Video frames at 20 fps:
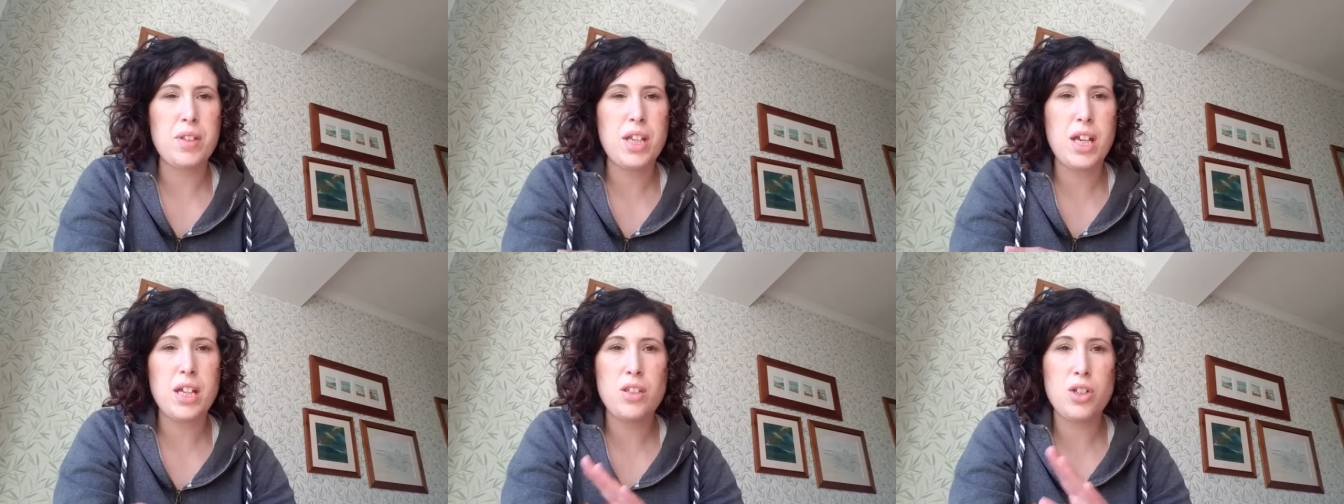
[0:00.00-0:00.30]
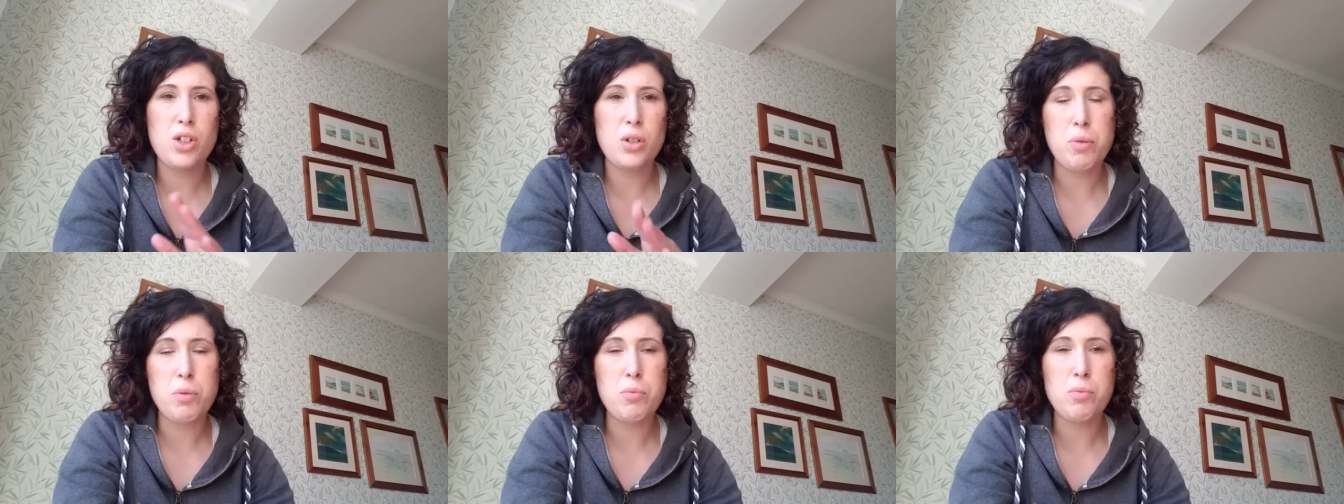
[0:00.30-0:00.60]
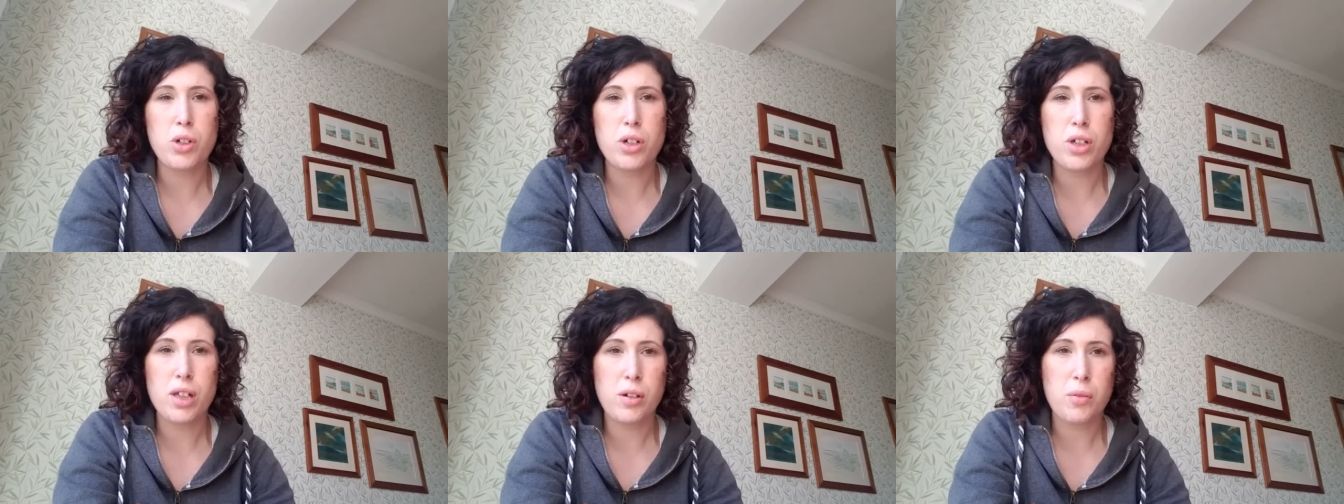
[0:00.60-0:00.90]
getting up and
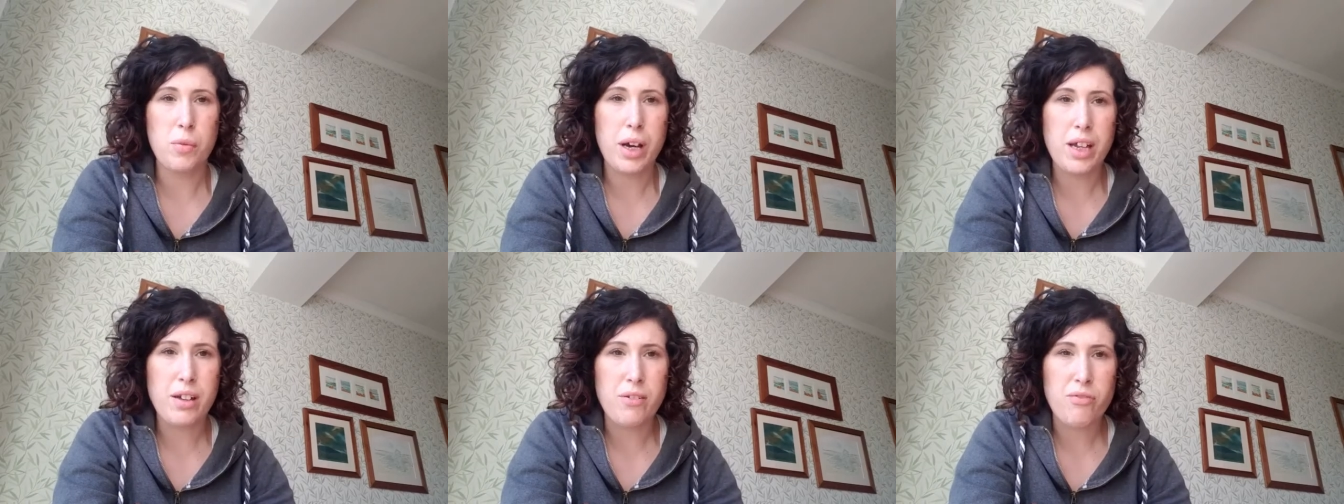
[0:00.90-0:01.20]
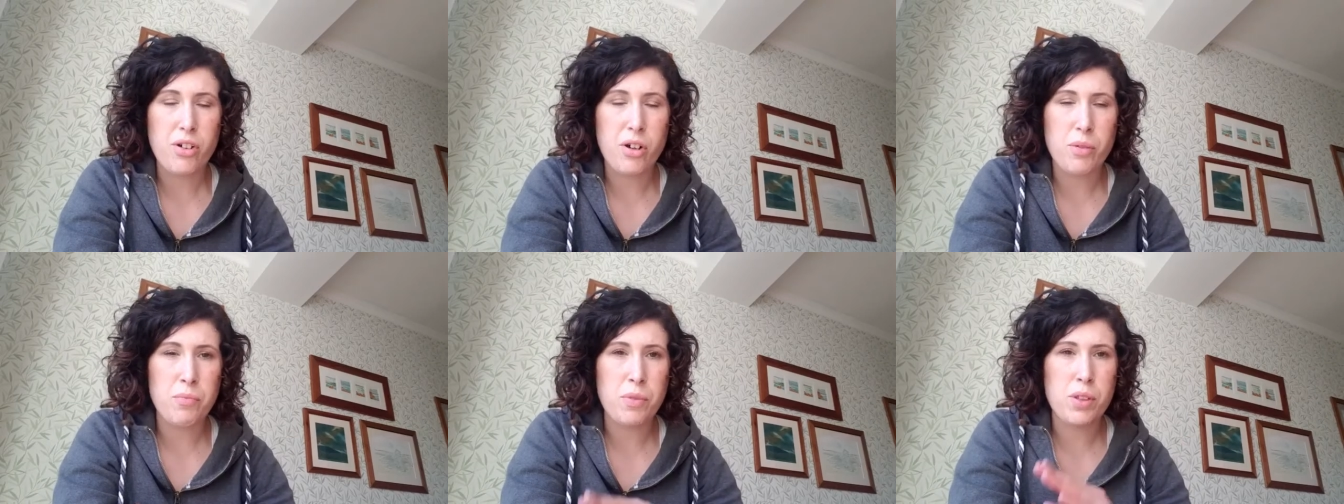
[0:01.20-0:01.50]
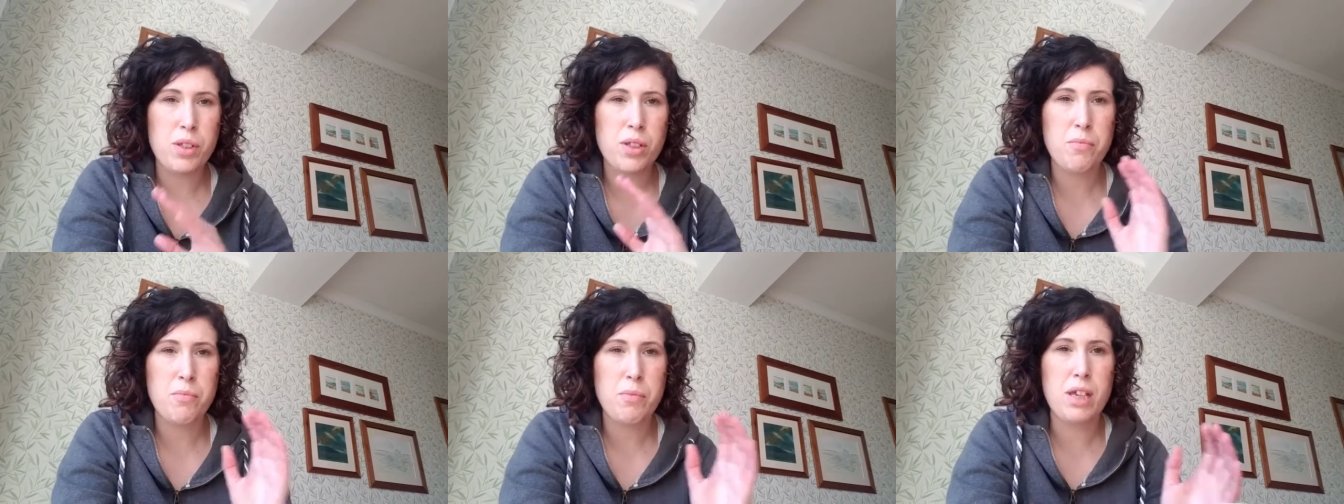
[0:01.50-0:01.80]
walking away from
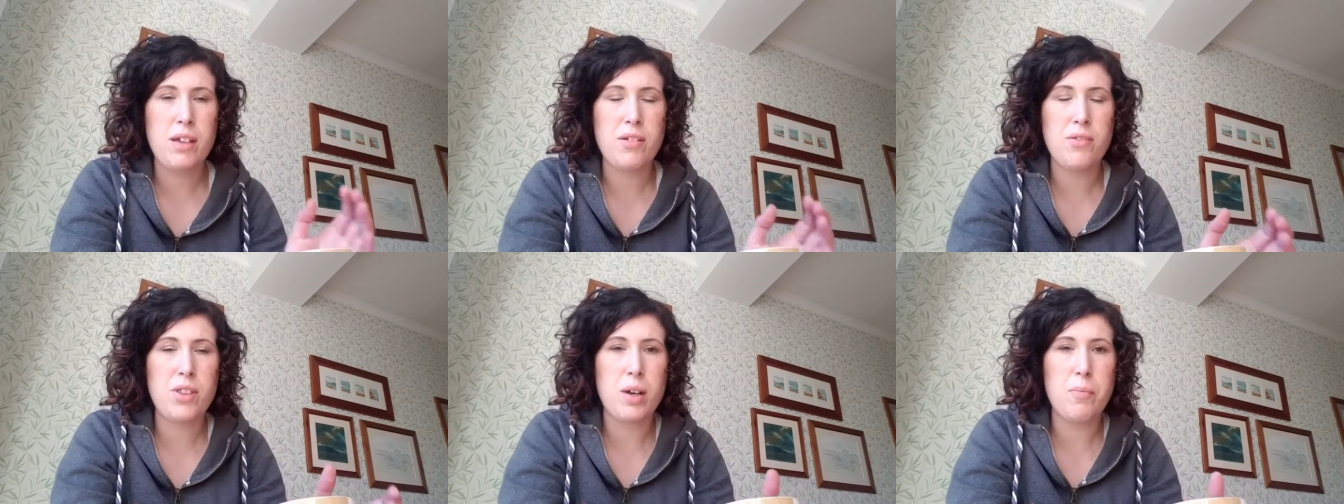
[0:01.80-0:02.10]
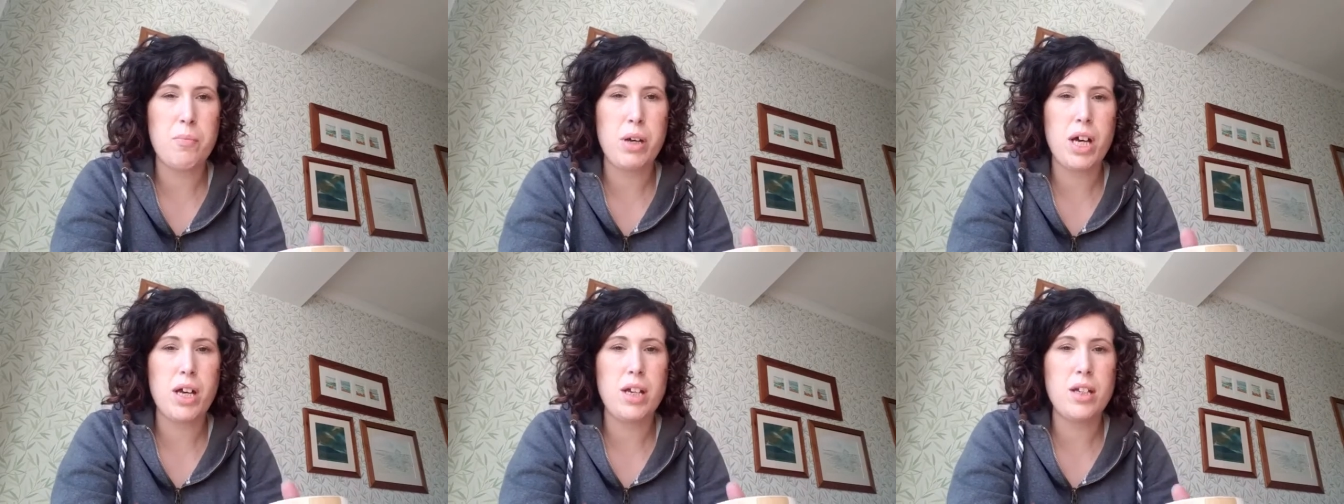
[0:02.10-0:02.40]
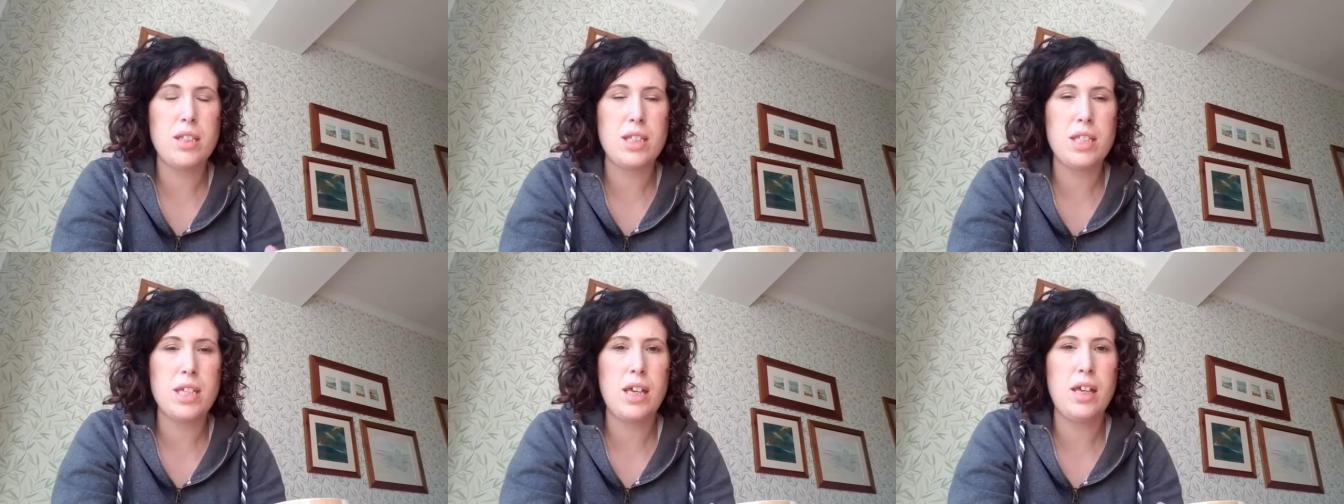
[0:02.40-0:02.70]
them if they're
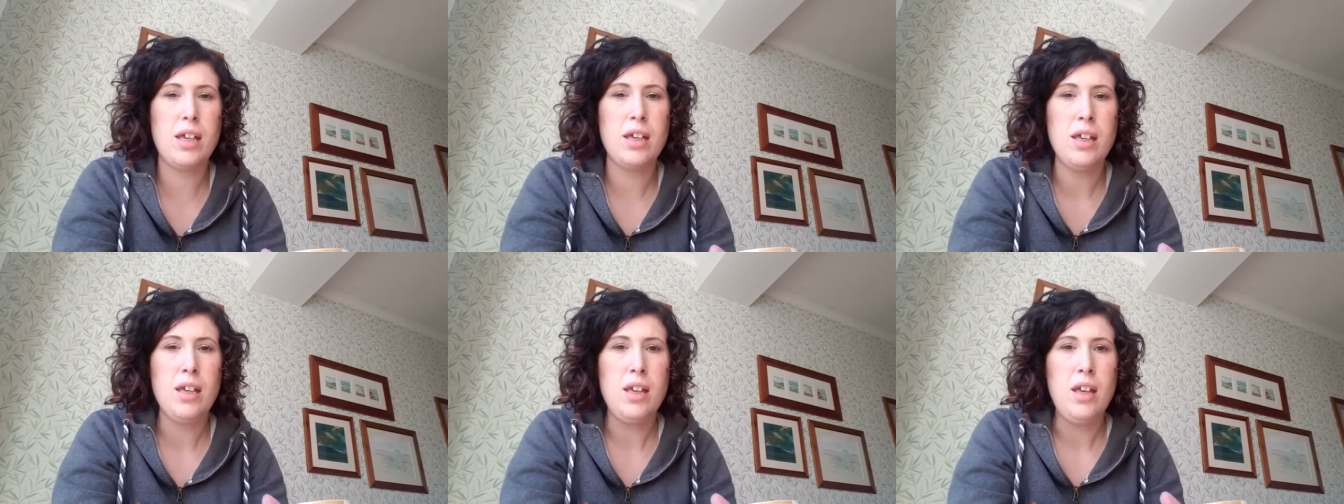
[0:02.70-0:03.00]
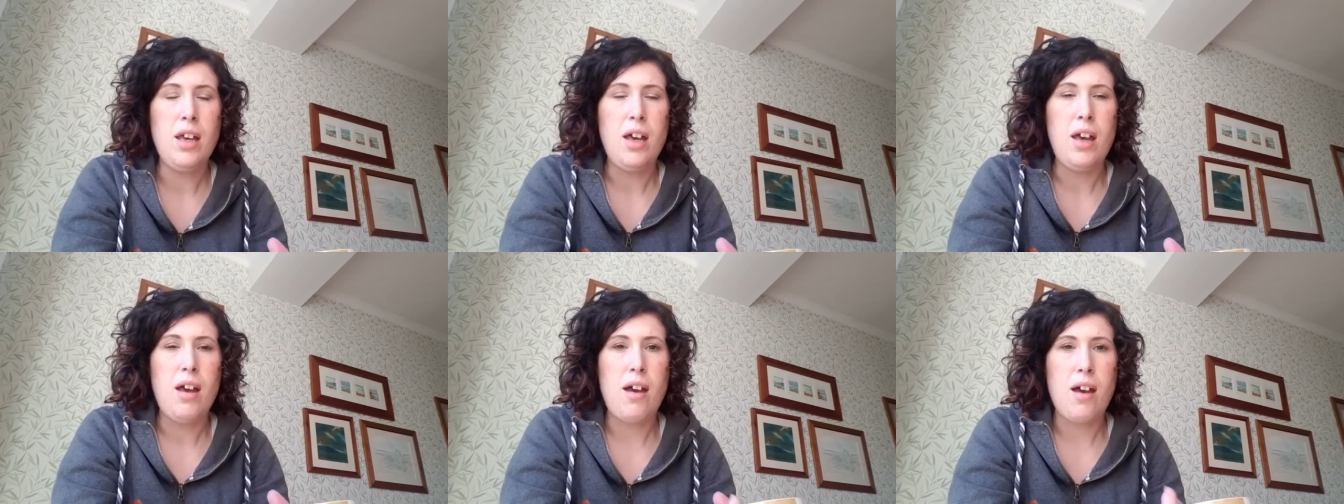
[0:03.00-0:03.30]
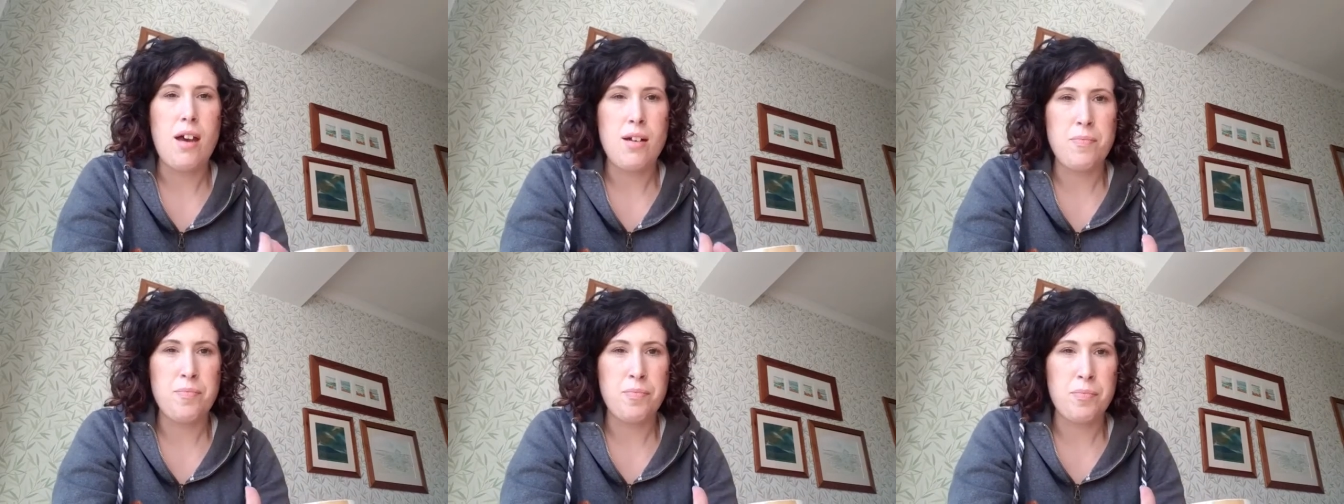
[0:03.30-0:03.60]
biting.
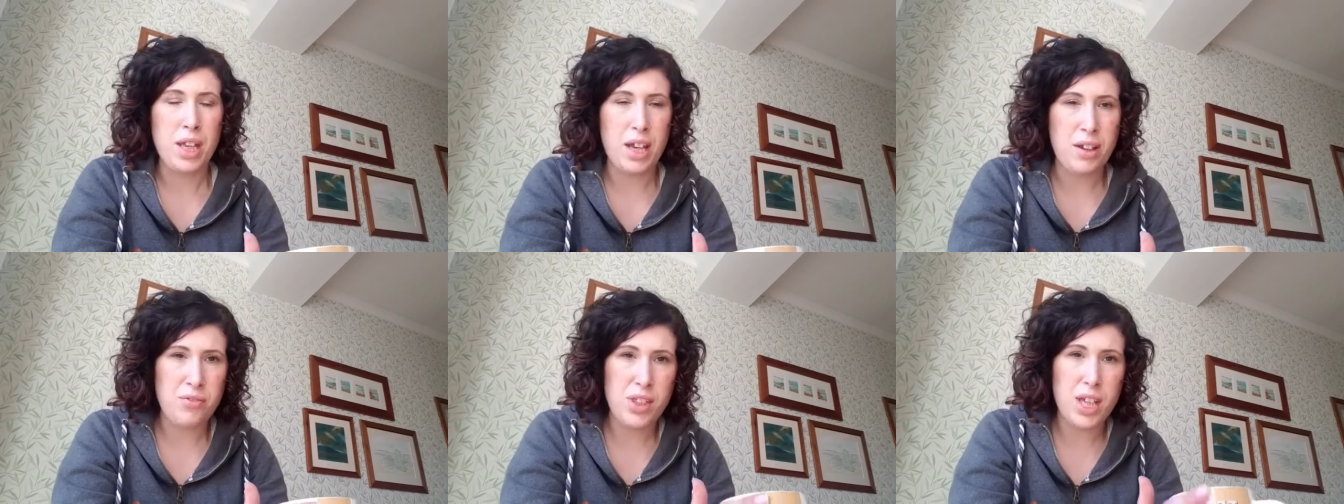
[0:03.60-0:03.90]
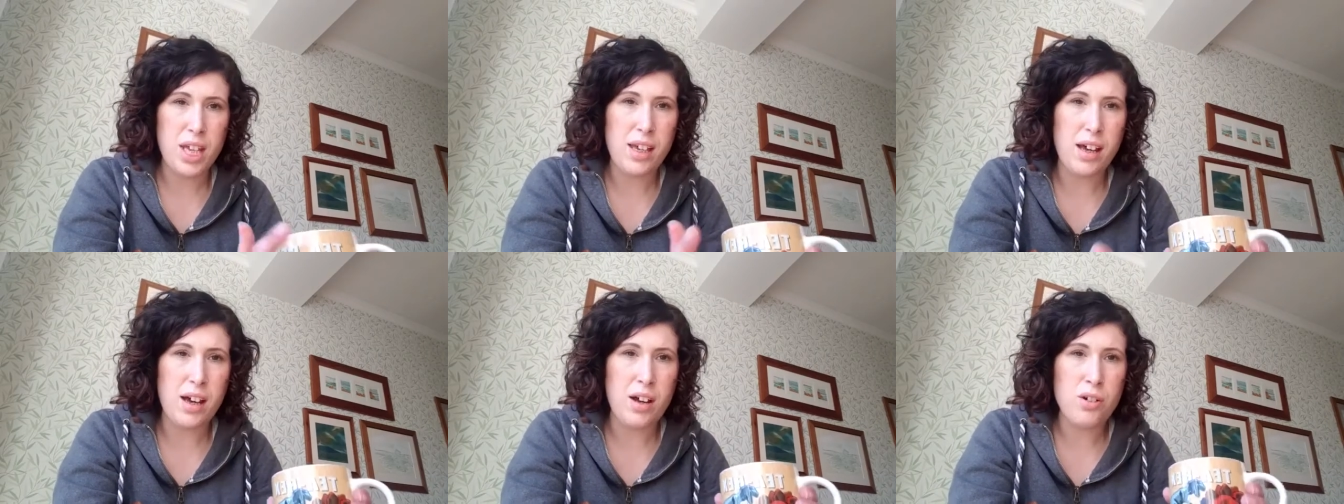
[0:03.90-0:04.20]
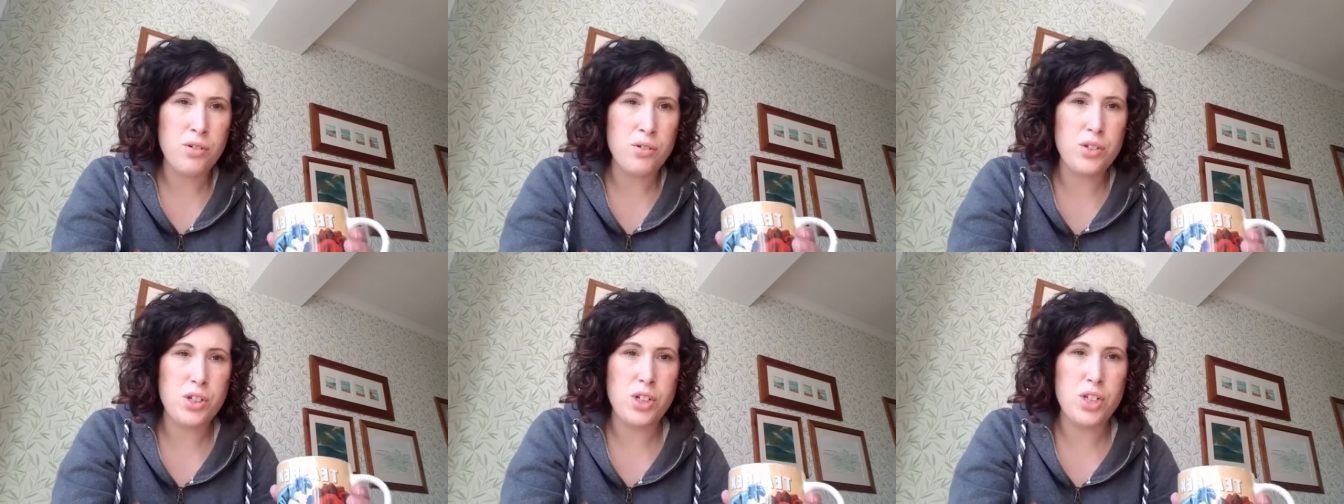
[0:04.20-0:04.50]
If they get
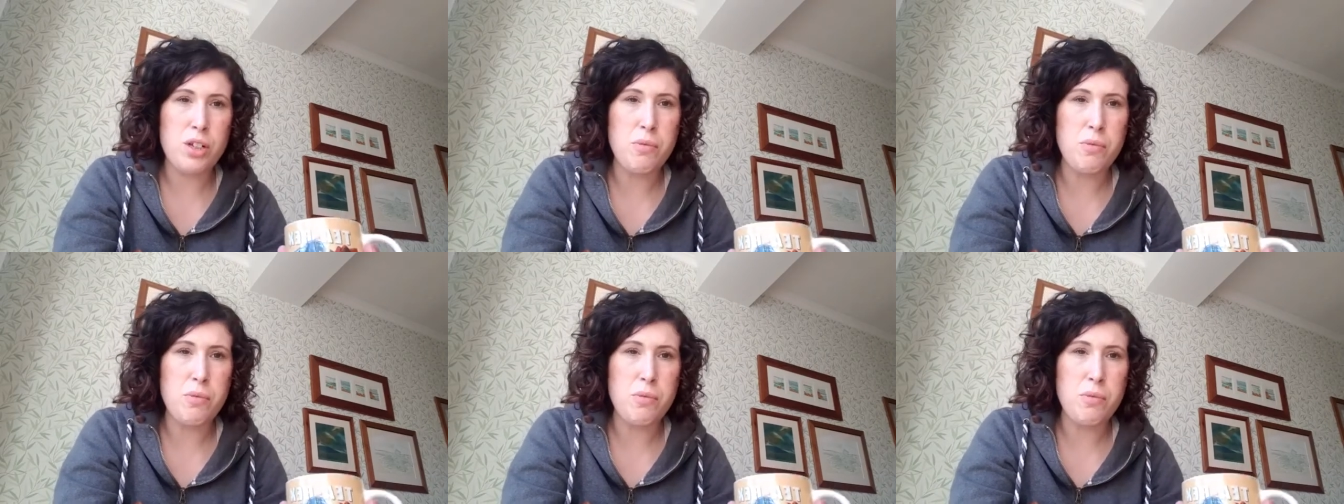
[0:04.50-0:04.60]
older, she